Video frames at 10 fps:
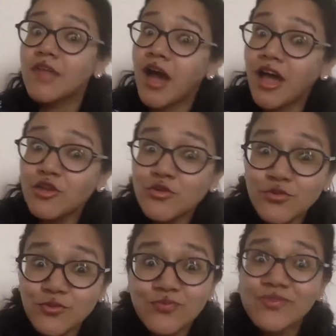Aloo,
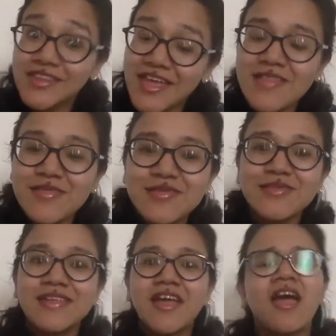yes.
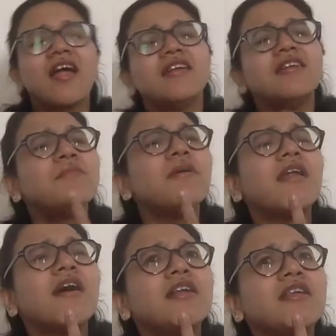And in
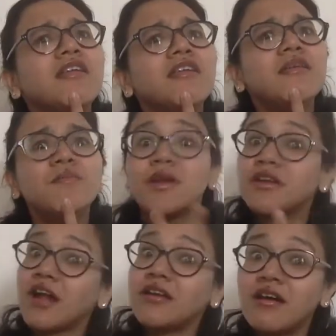Marathi,
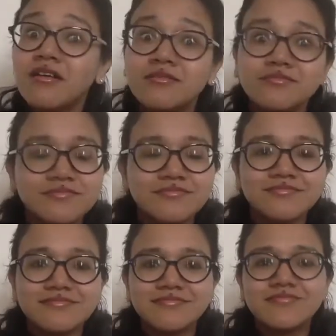batata.
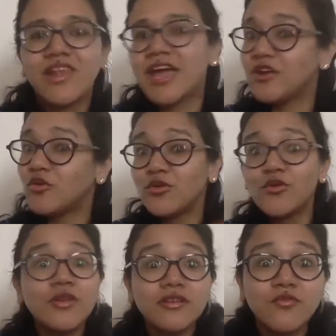Well, I don't
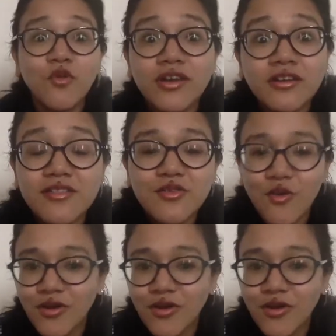know what it is called